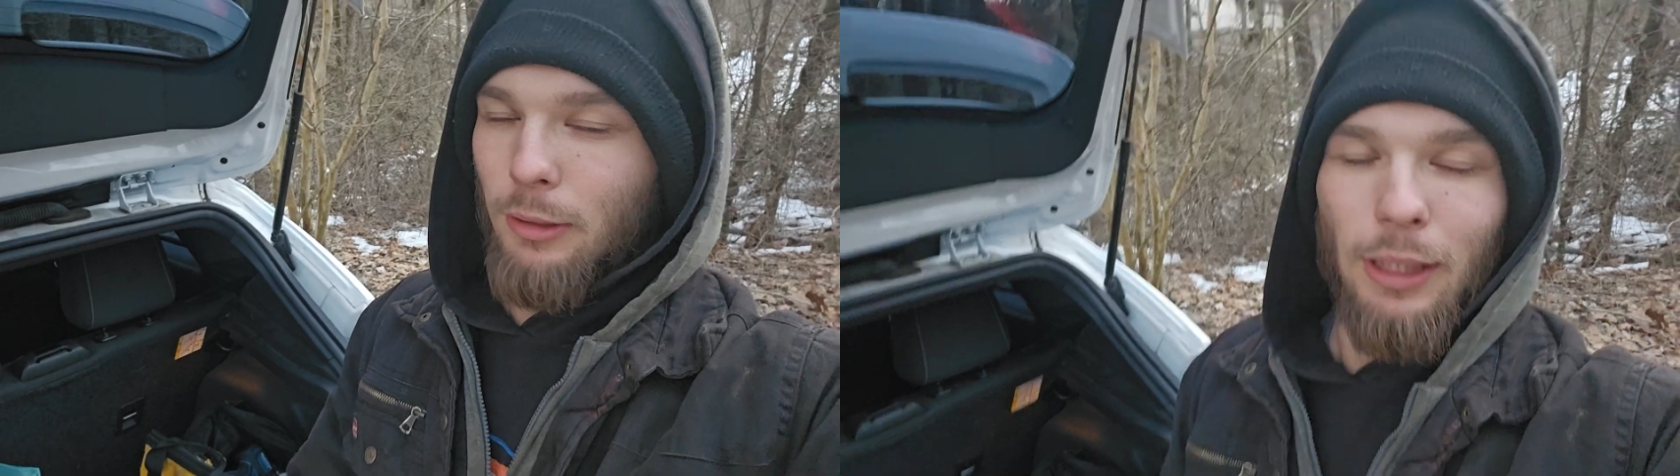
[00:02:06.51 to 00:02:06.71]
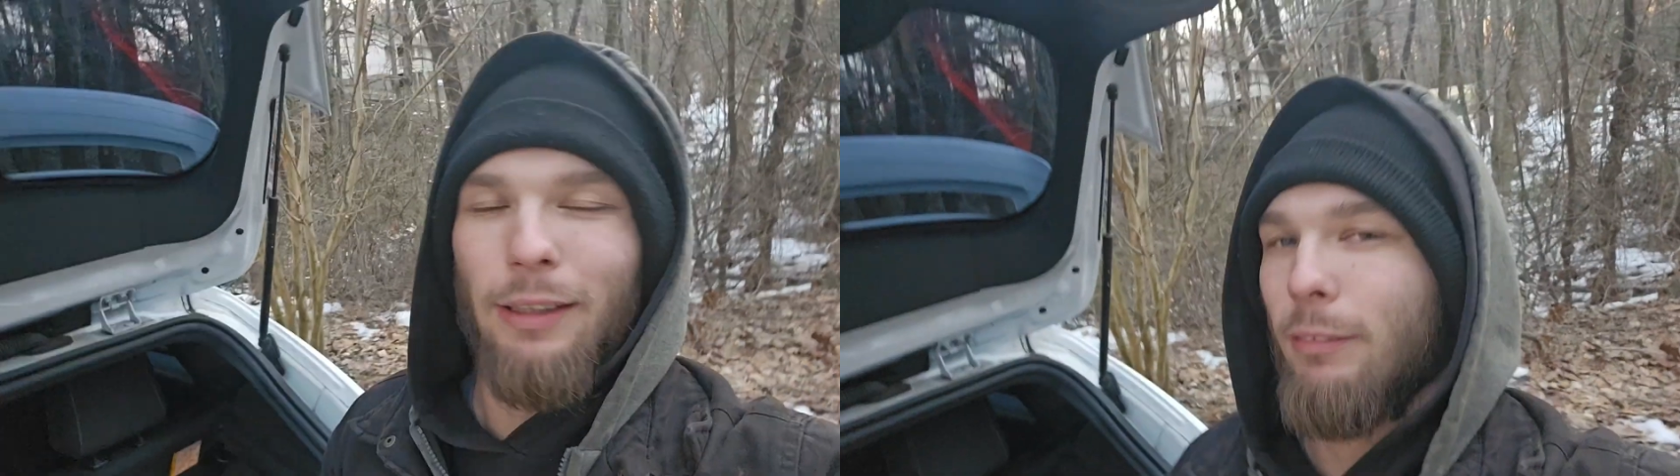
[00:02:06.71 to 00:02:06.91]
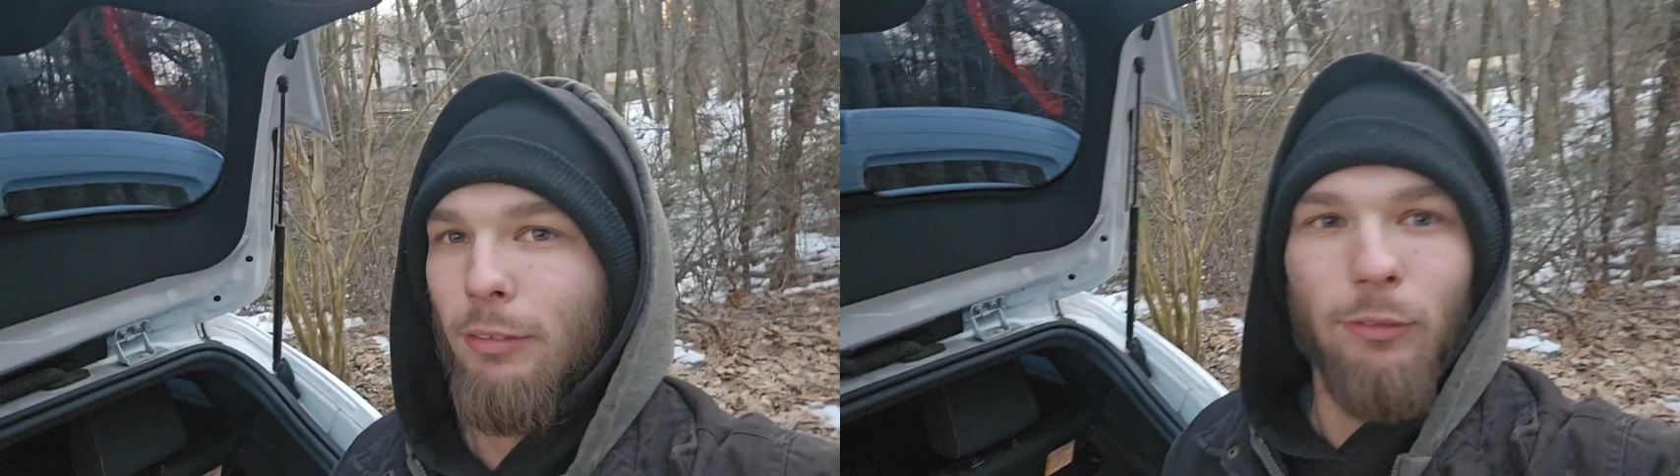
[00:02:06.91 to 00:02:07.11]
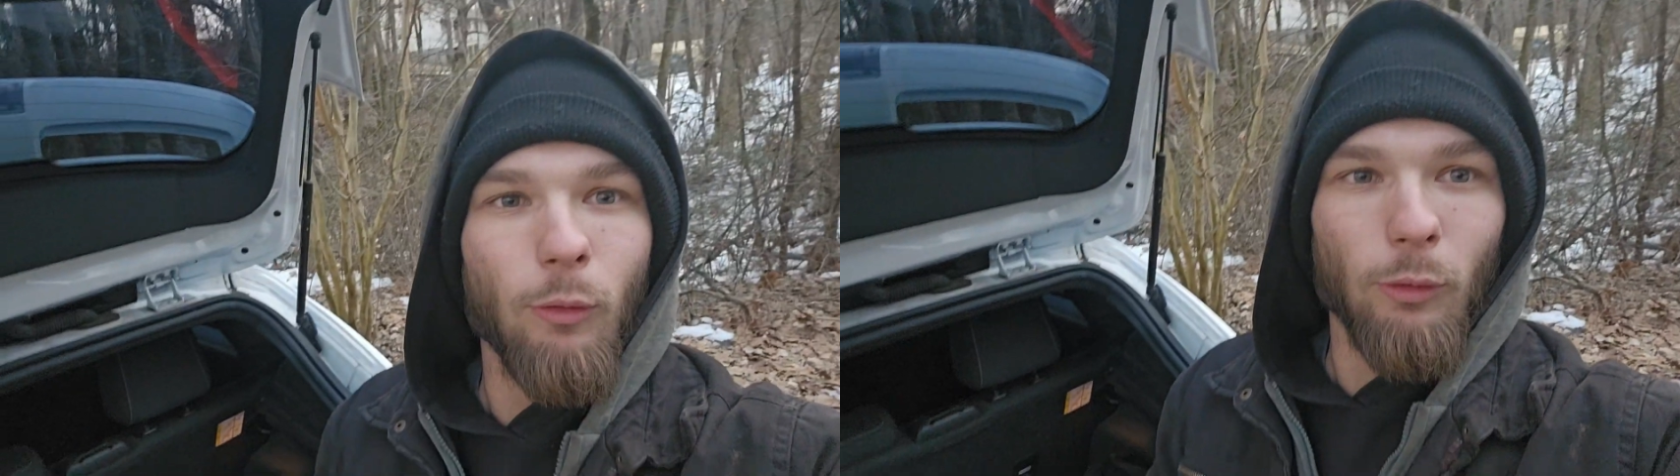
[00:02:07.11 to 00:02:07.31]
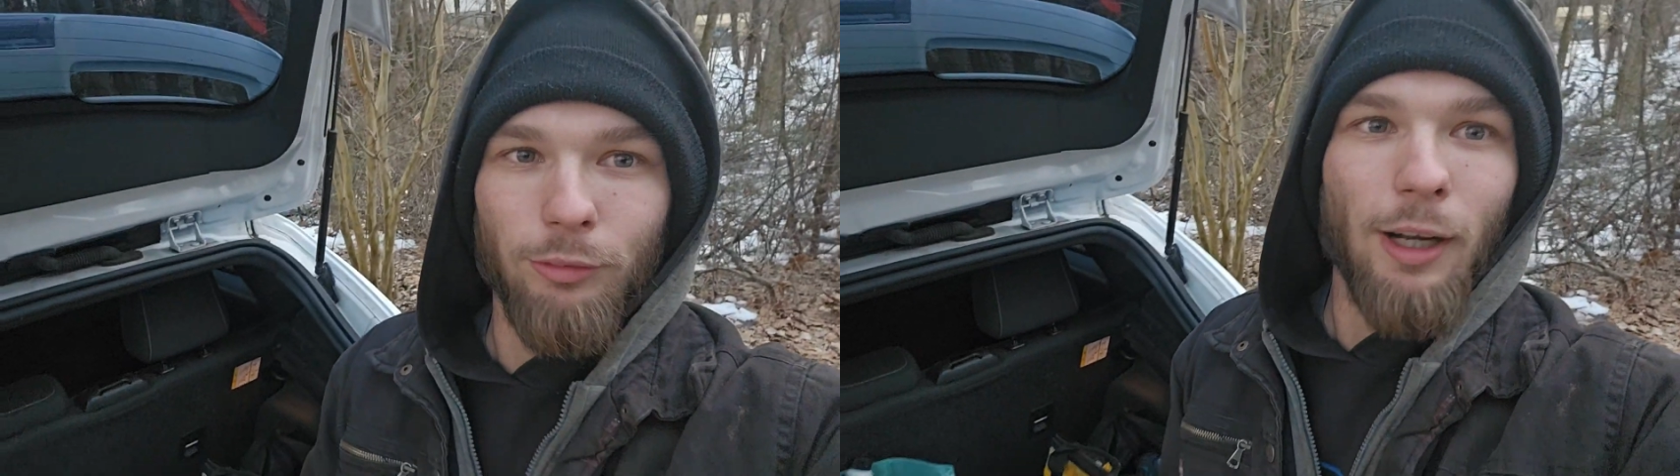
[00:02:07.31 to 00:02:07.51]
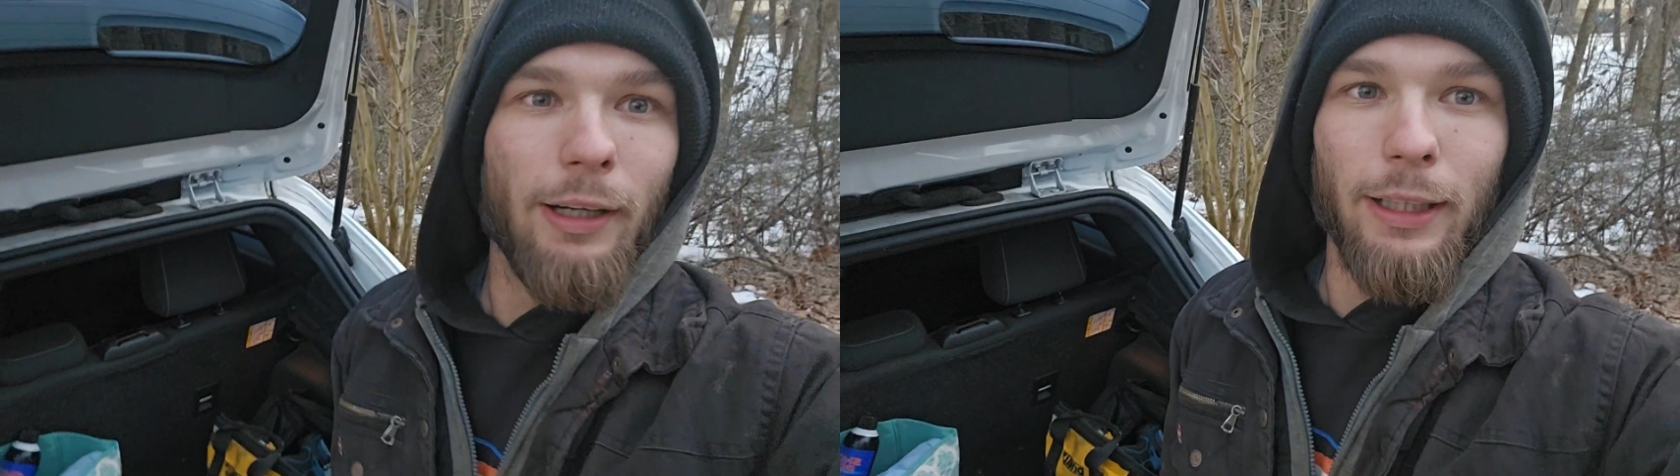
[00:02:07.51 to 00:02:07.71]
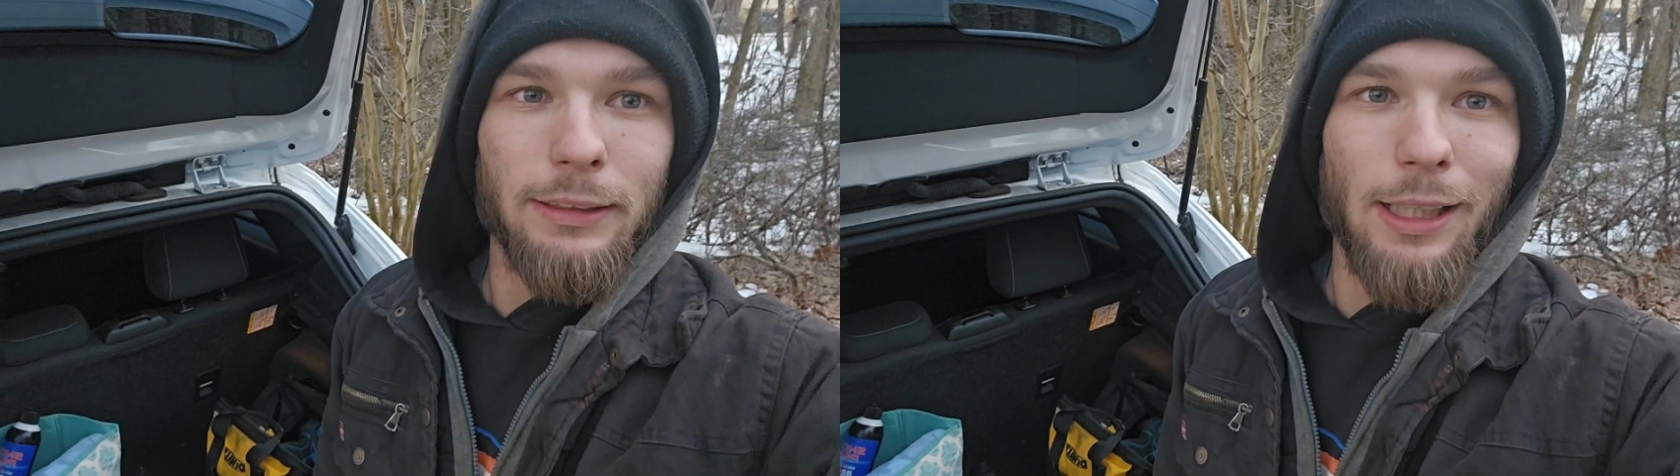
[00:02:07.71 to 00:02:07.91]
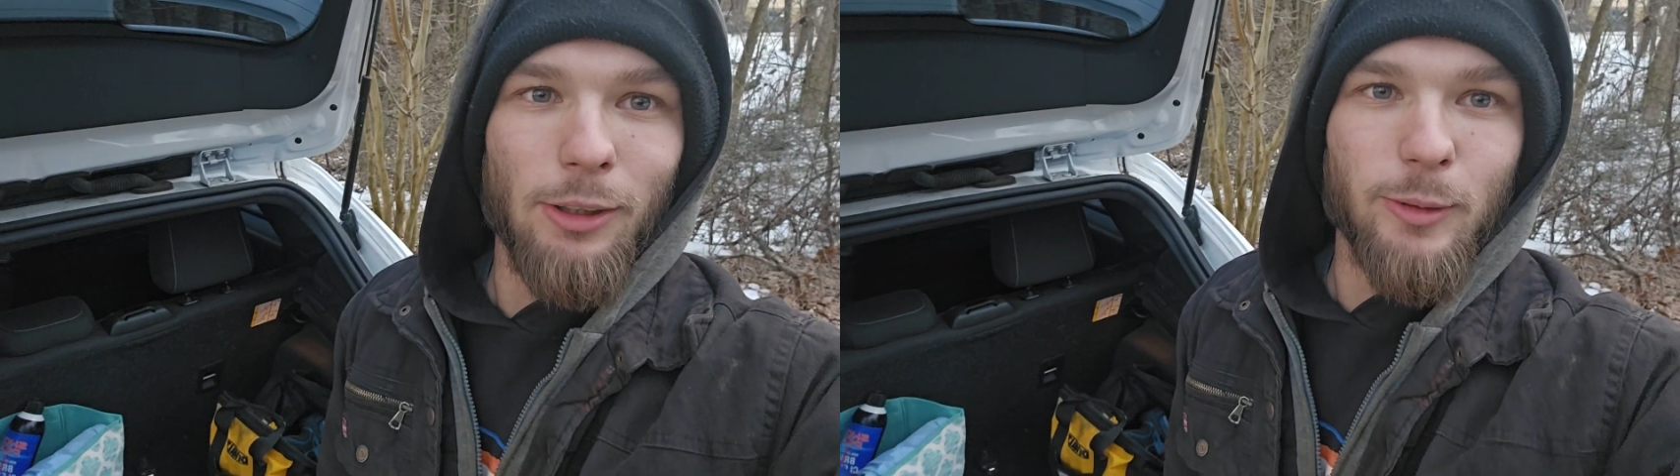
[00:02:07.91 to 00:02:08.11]
That's like 4 or 5
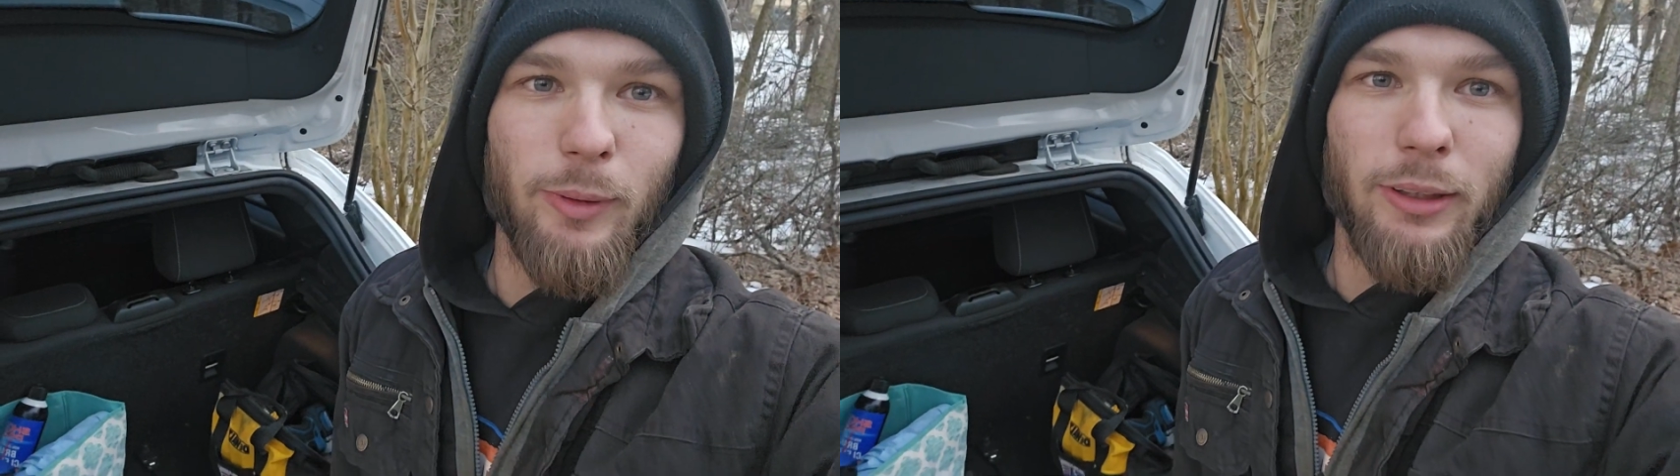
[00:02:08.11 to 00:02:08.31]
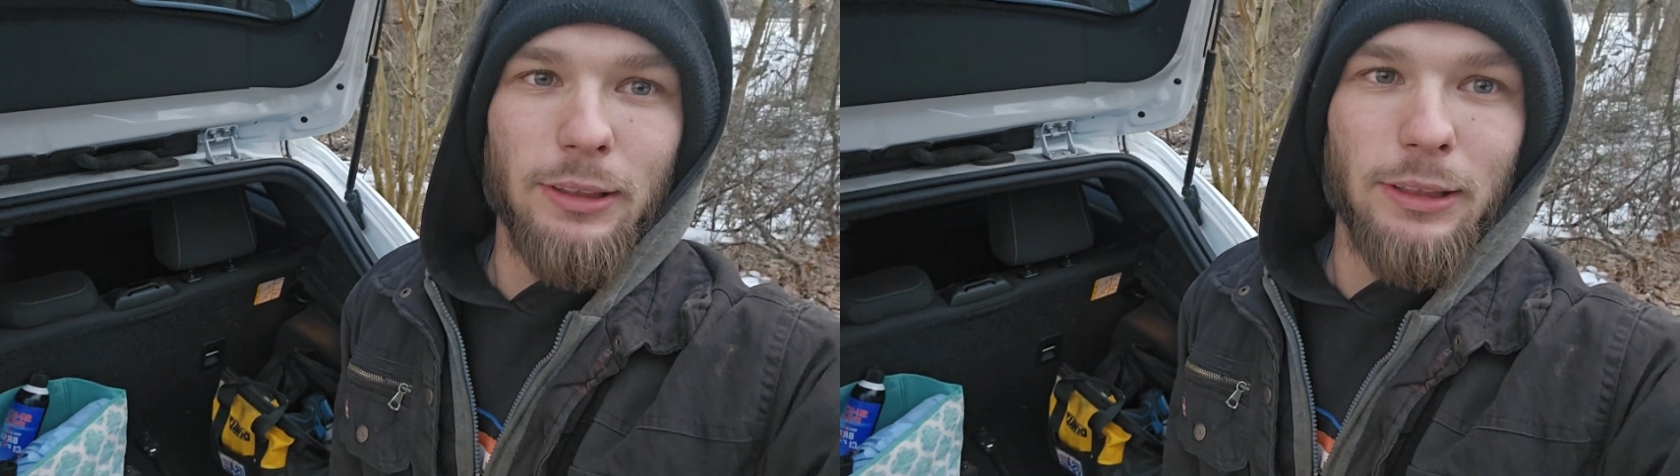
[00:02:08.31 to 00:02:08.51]
days now it's been